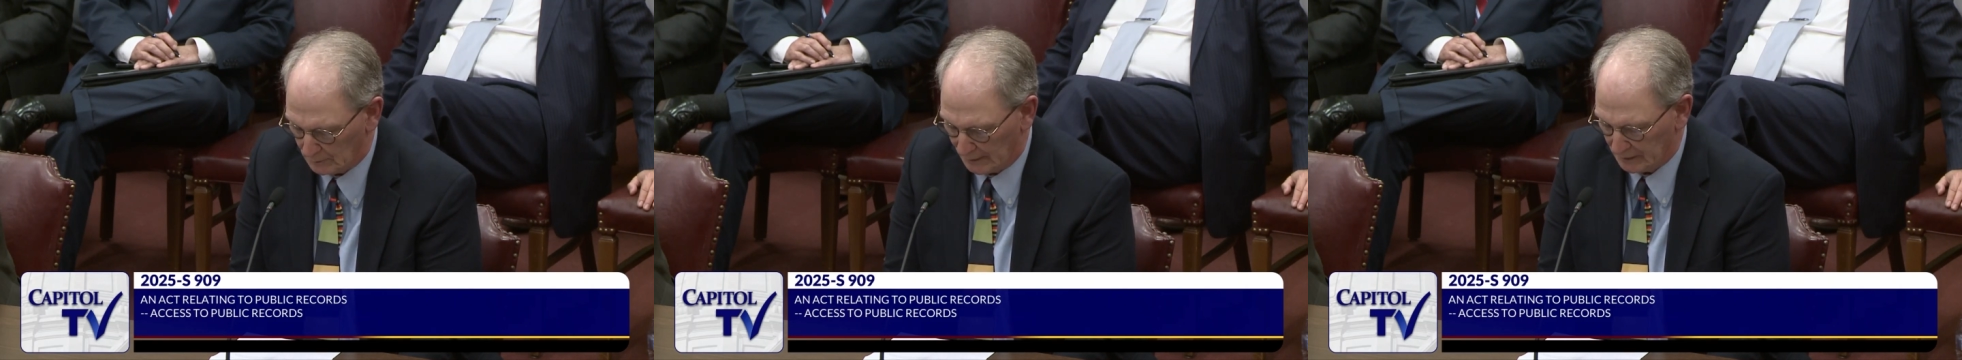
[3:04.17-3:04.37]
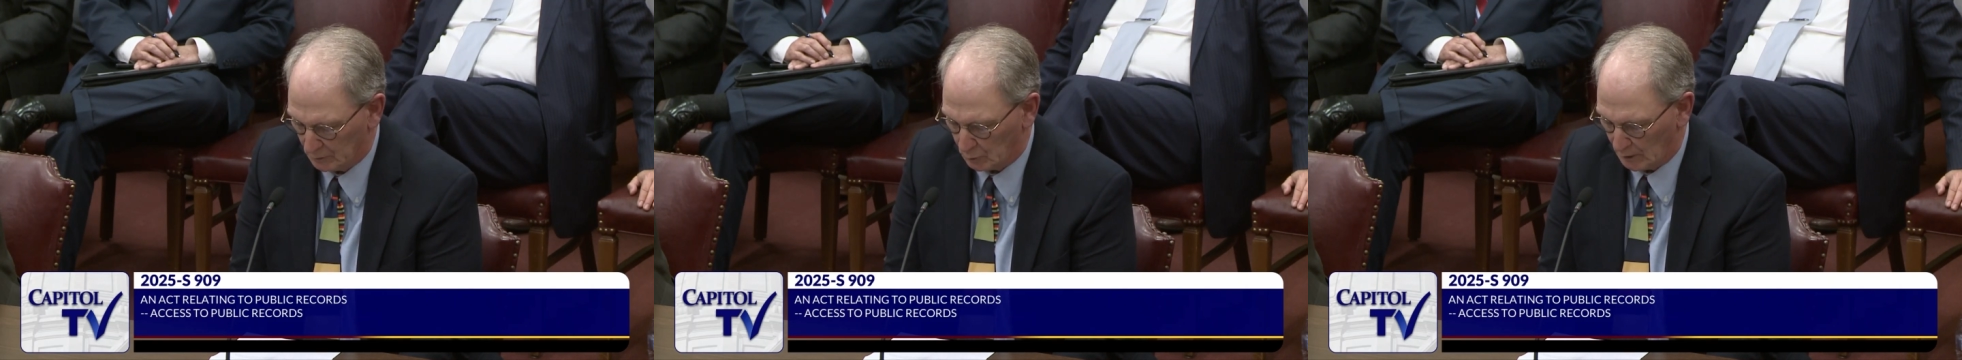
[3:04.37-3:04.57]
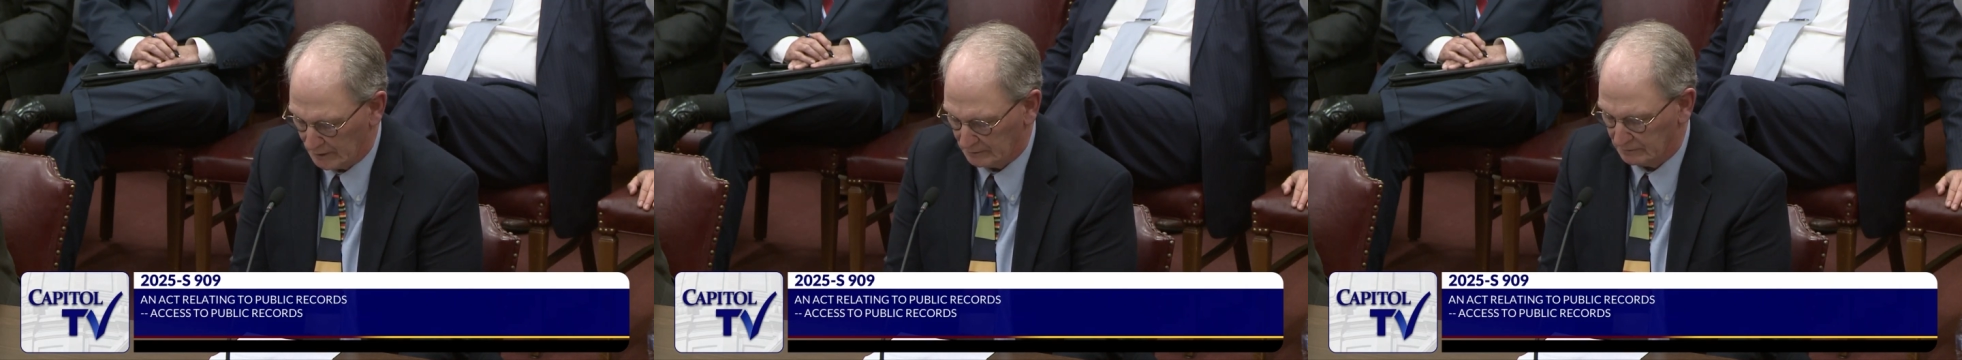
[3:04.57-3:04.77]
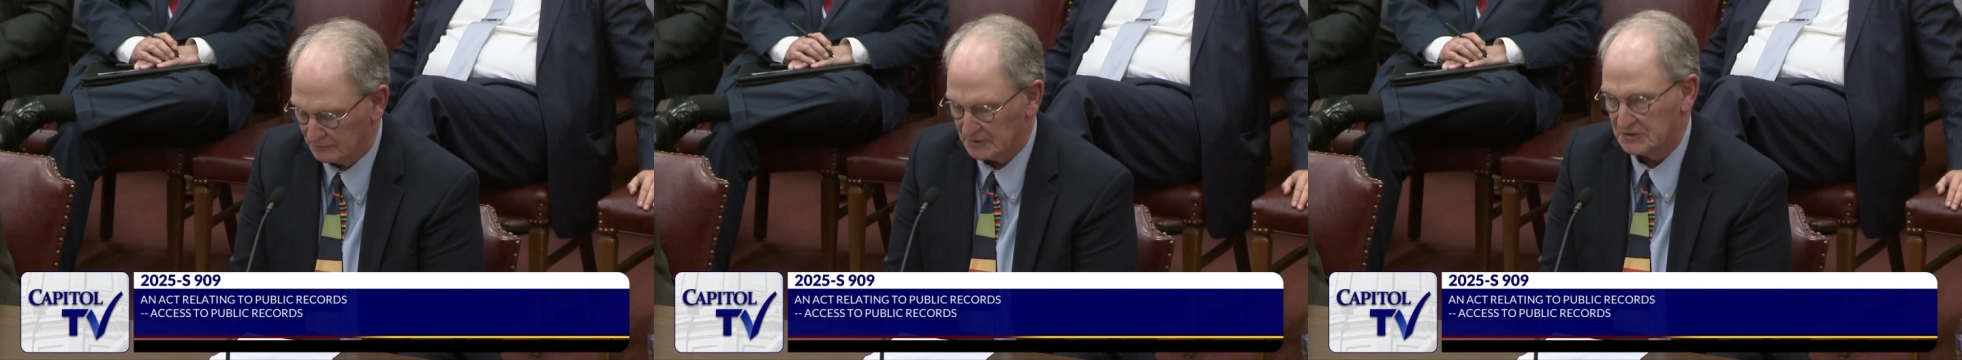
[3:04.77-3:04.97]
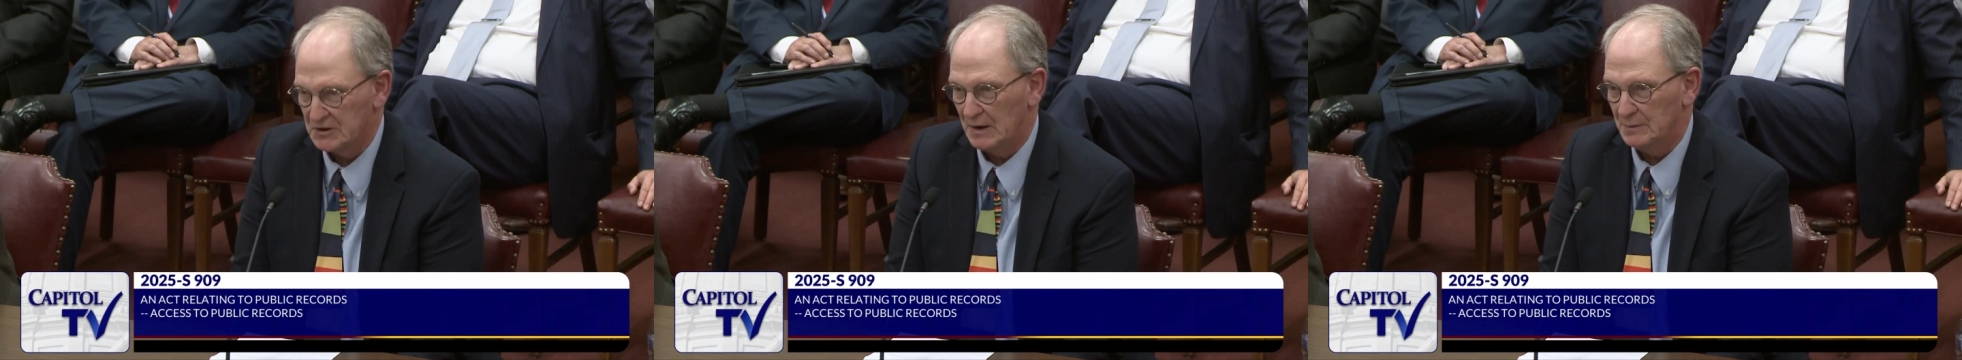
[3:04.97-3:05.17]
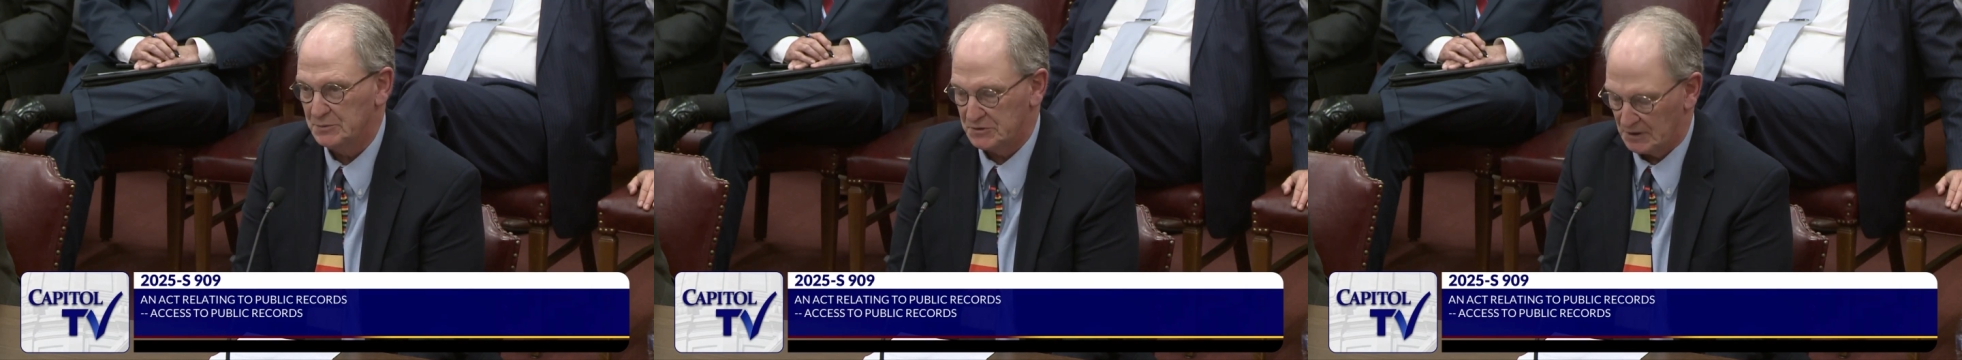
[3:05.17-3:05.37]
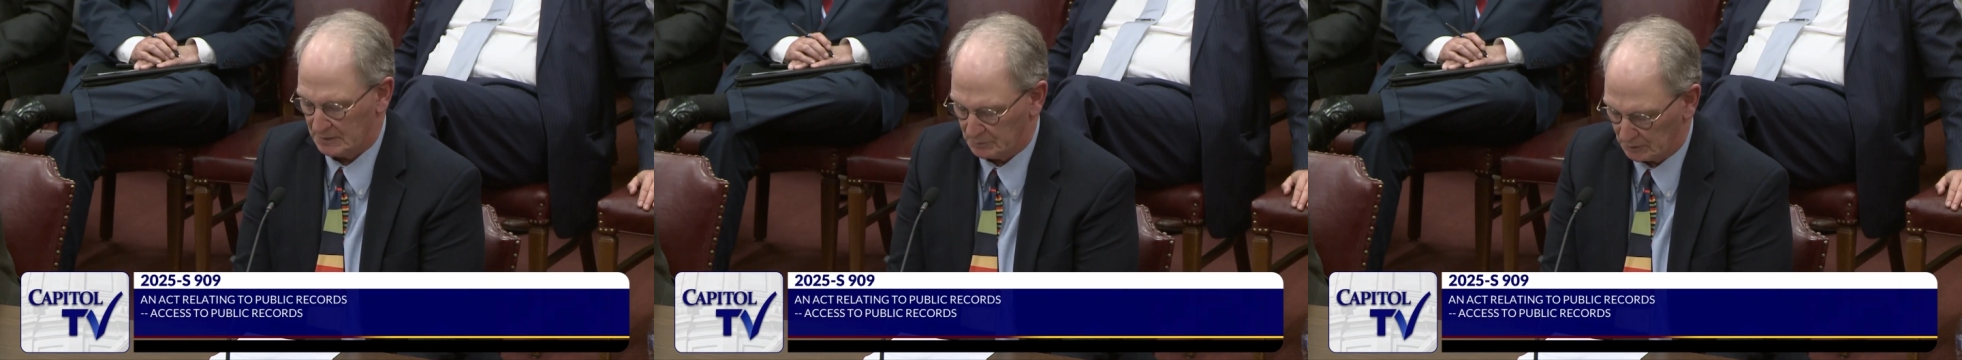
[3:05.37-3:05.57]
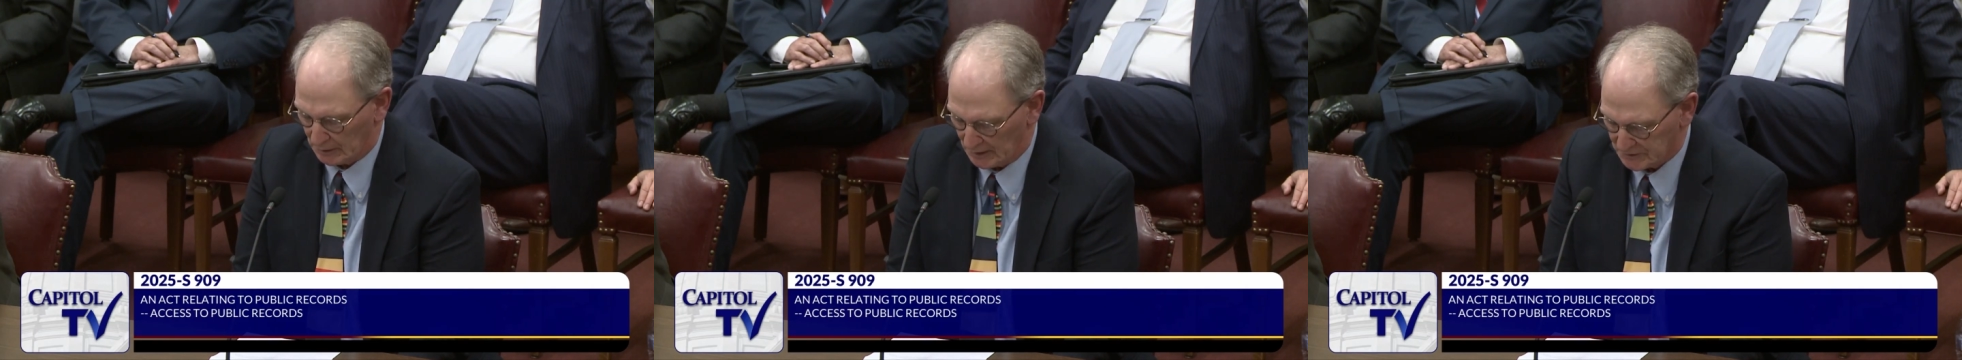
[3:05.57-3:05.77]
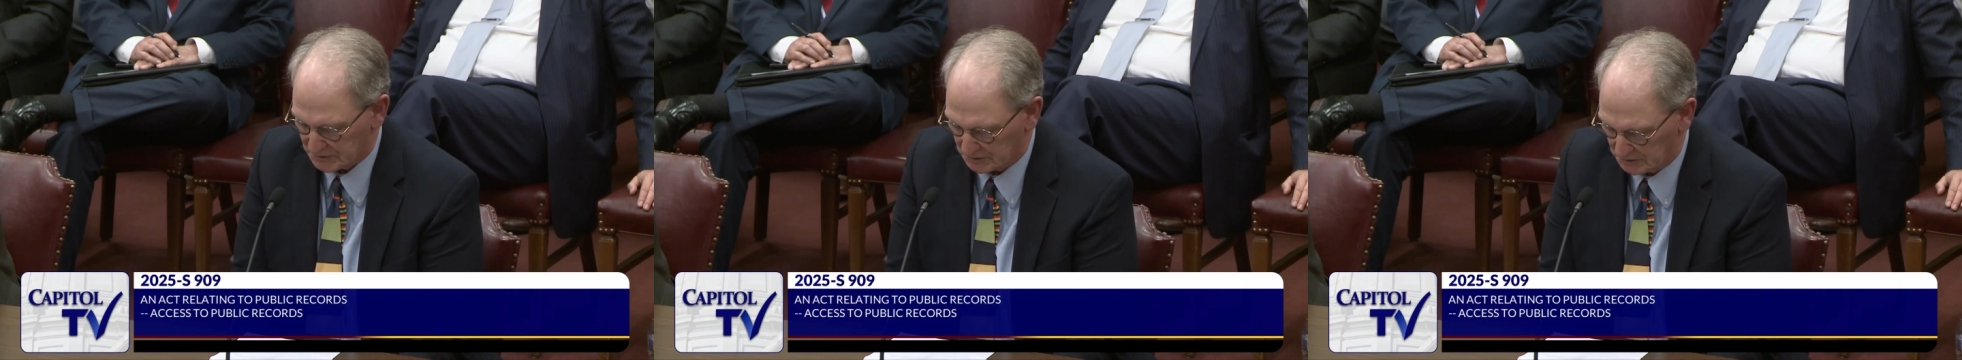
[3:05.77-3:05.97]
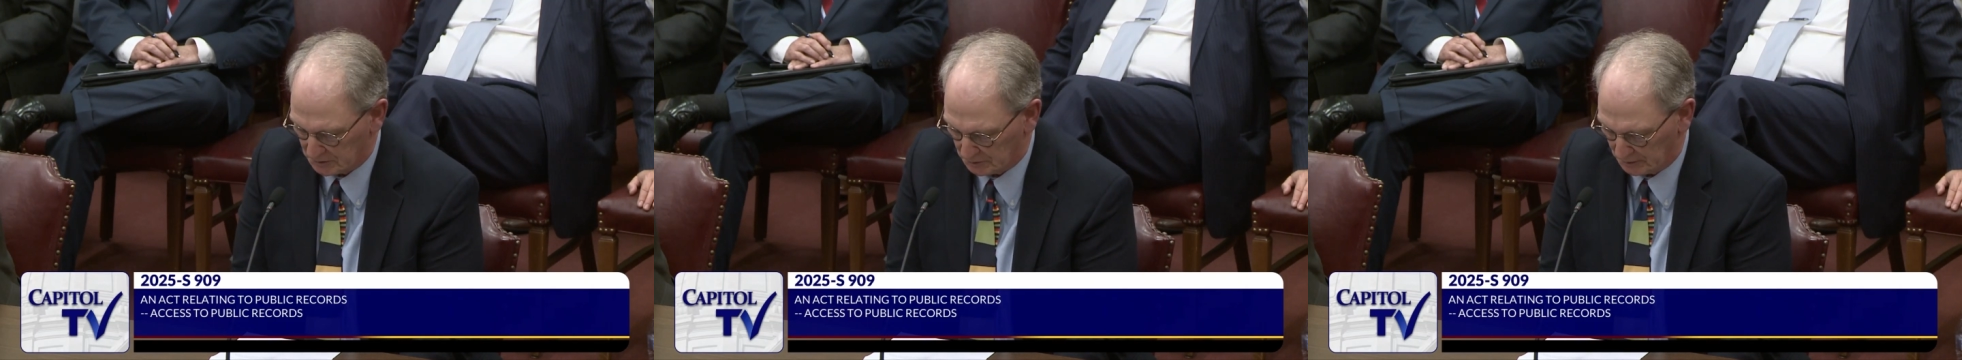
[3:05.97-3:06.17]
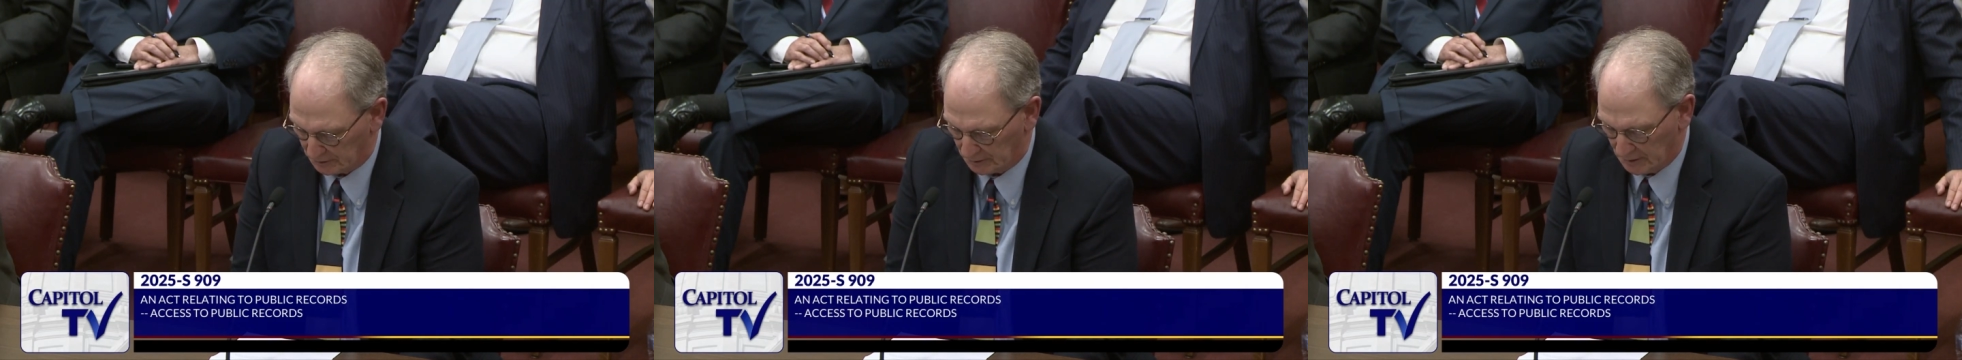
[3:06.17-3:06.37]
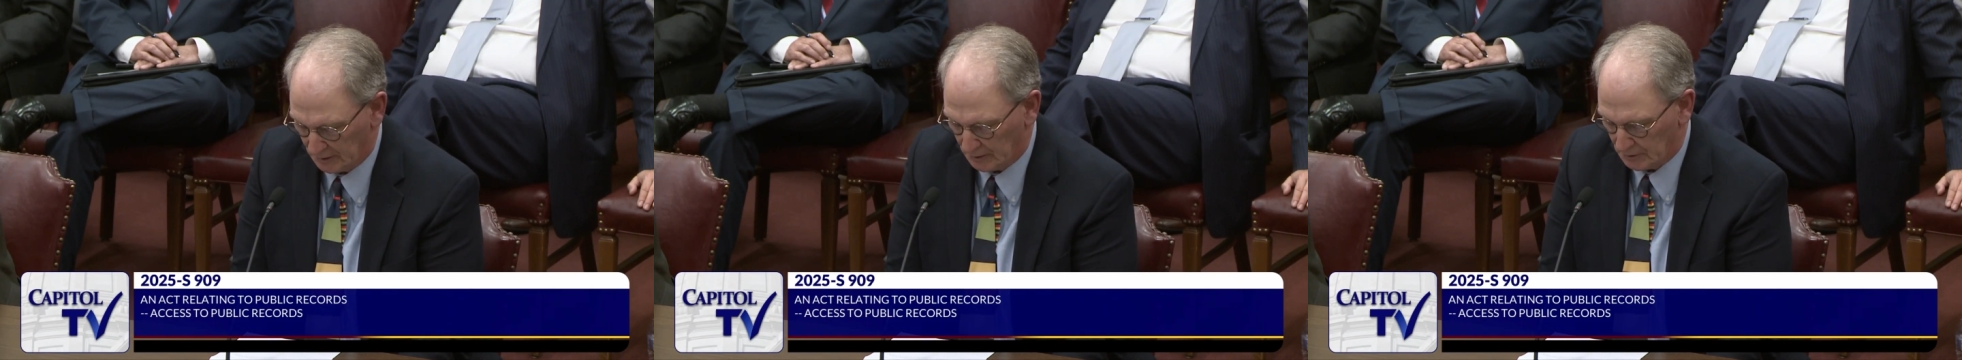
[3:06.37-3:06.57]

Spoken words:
by the wife of a top state prosecutor